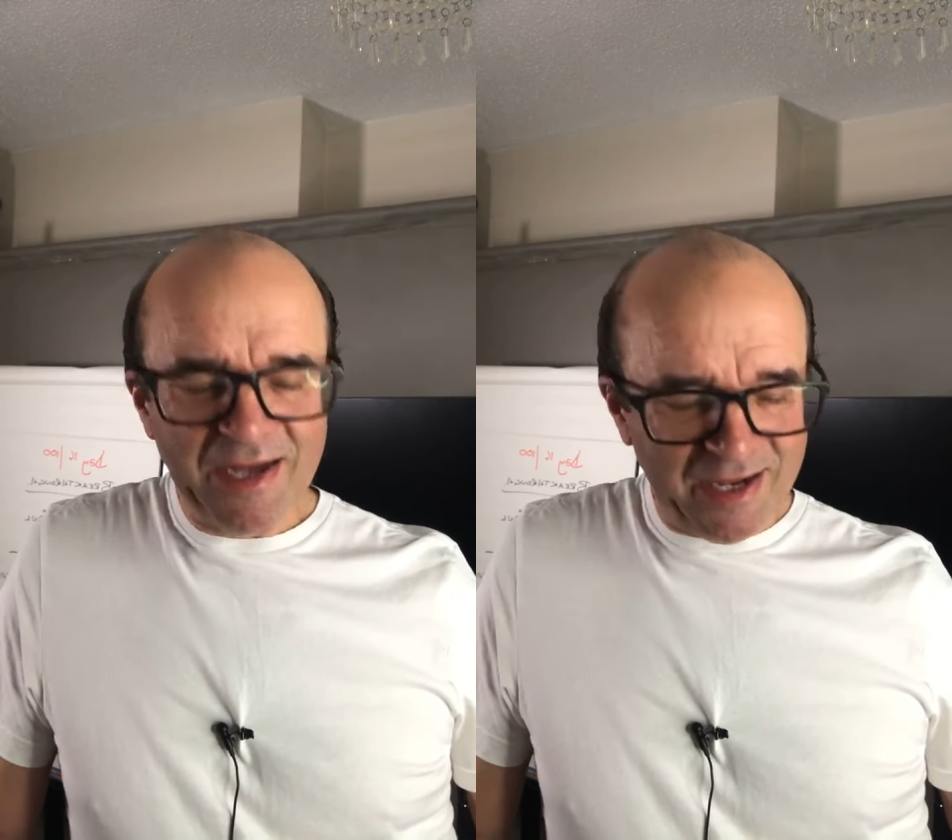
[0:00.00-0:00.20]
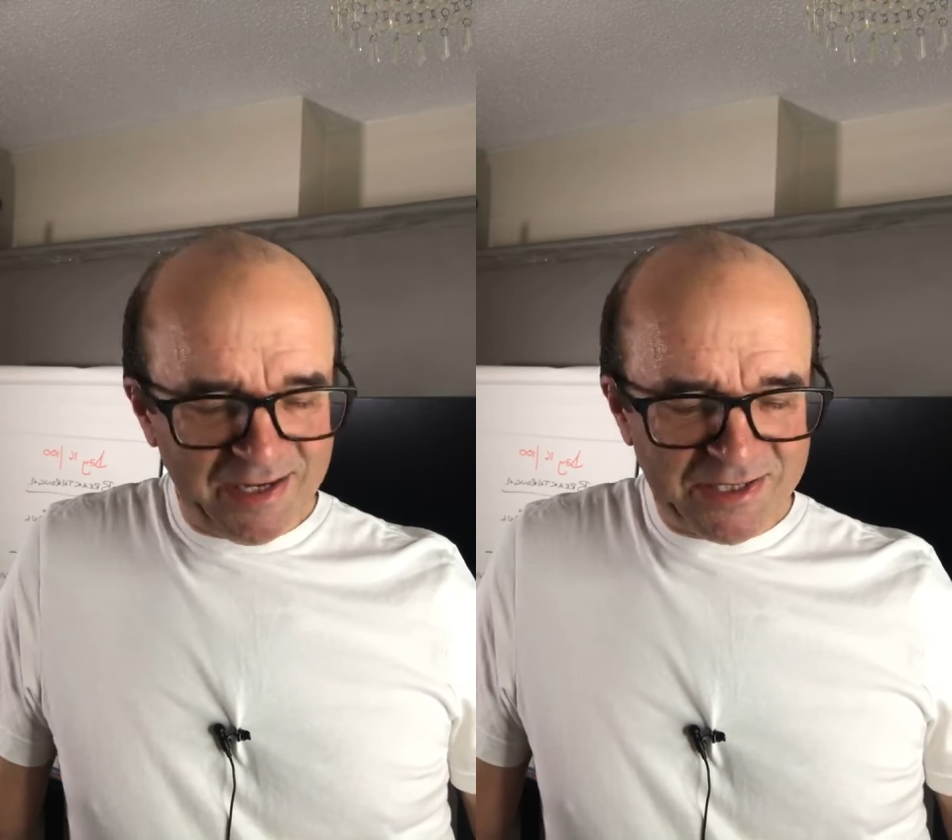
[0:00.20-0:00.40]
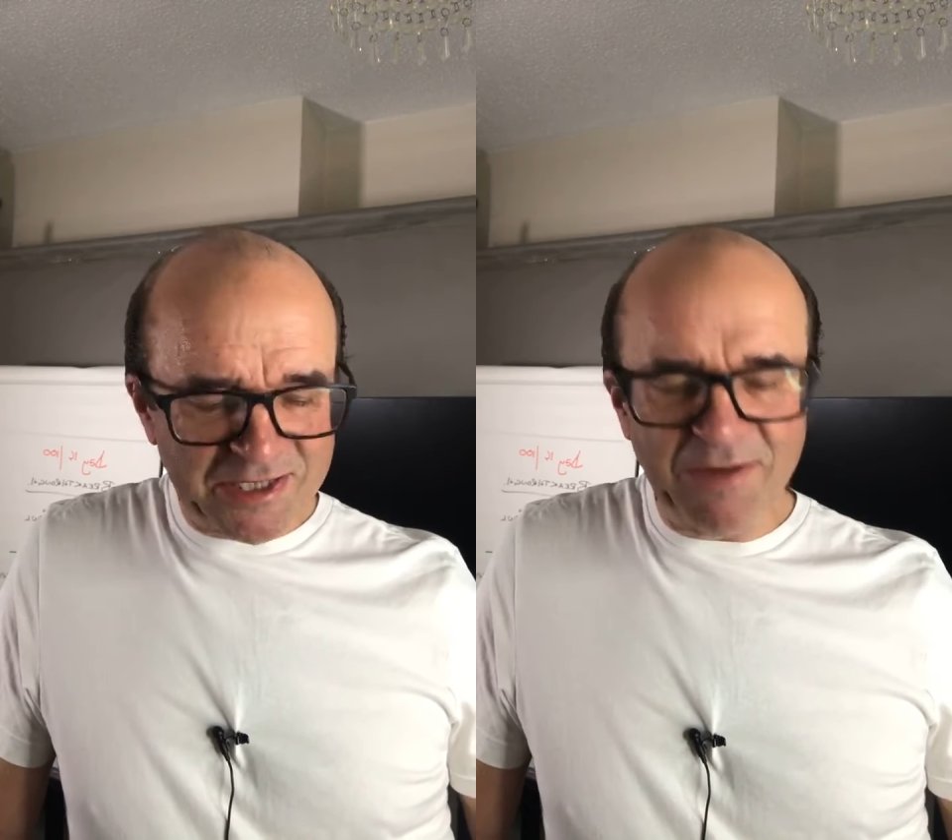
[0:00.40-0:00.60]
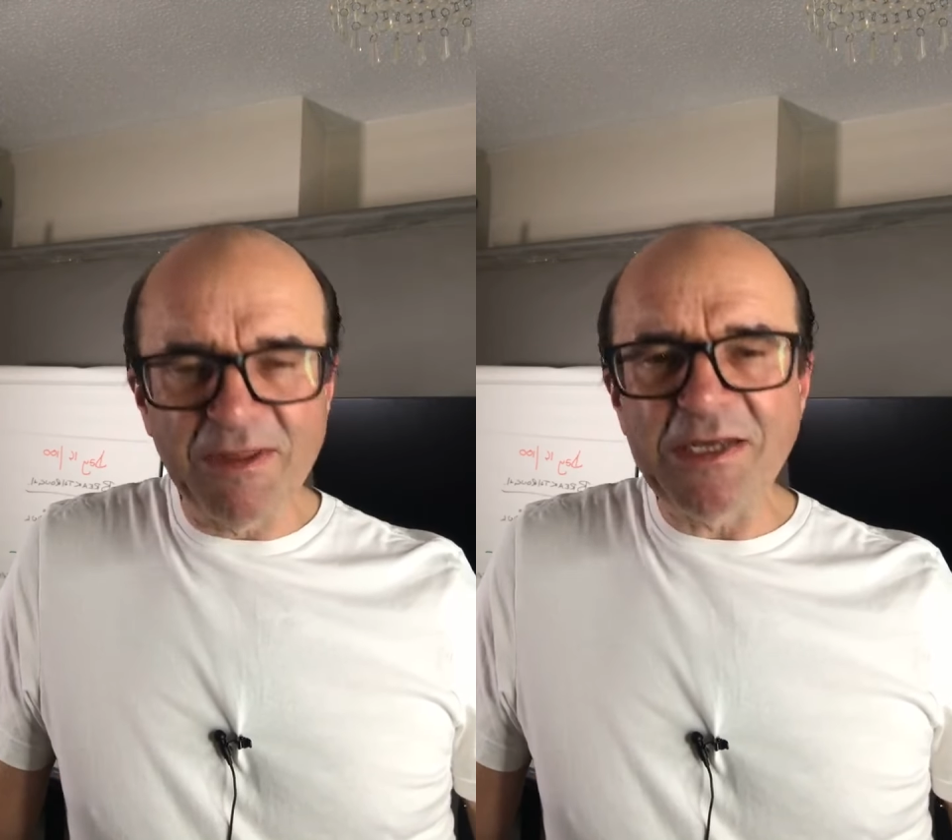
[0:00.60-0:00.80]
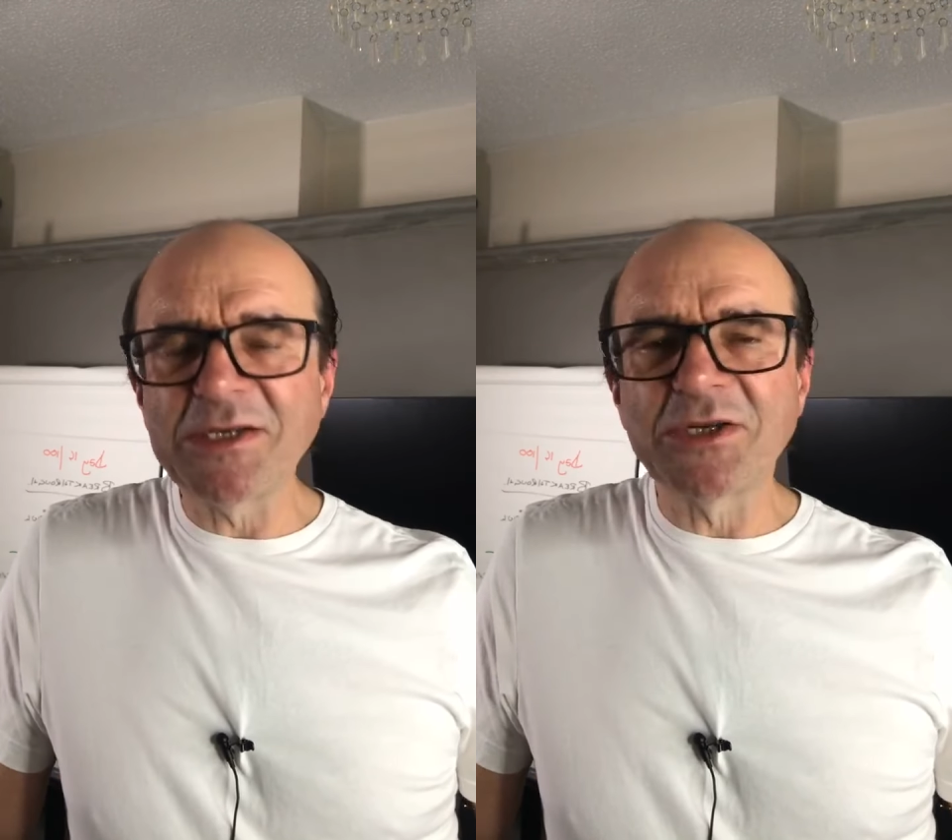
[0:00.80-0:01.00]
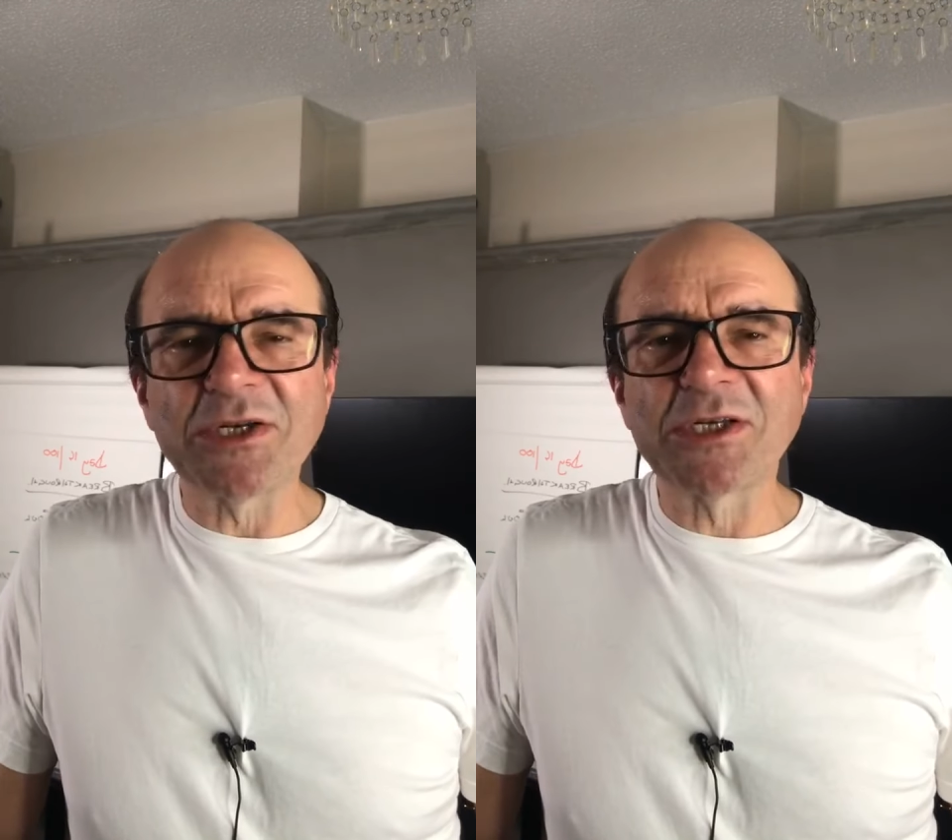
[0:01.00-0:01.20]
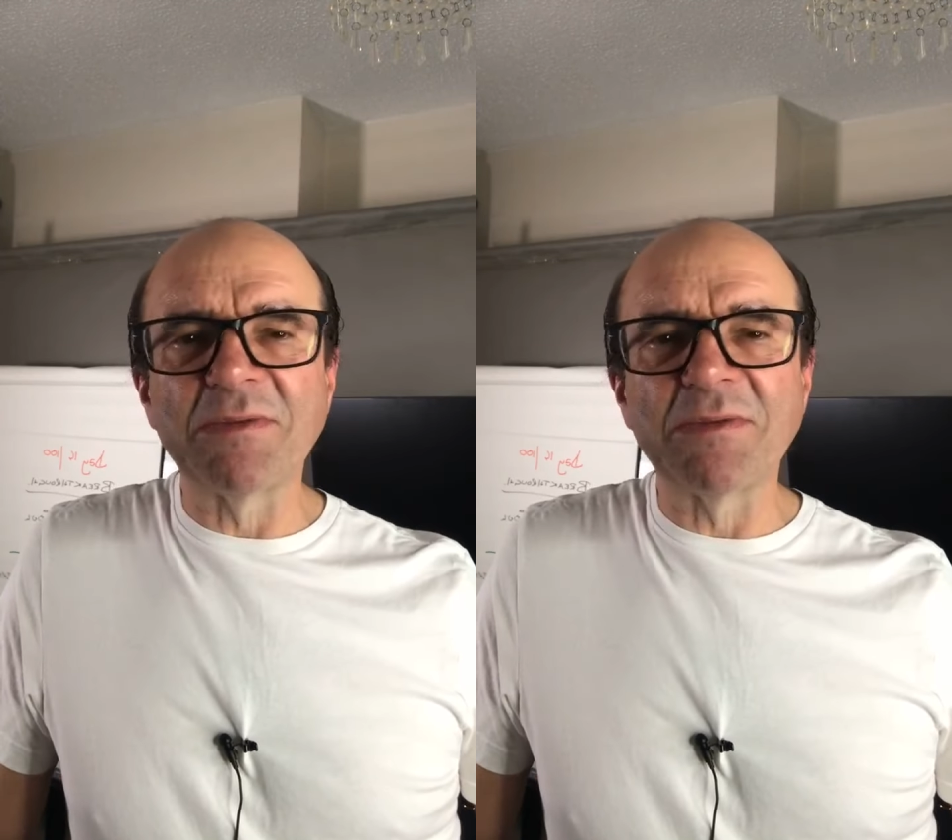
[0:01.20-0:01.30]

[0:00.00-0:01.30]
So these are just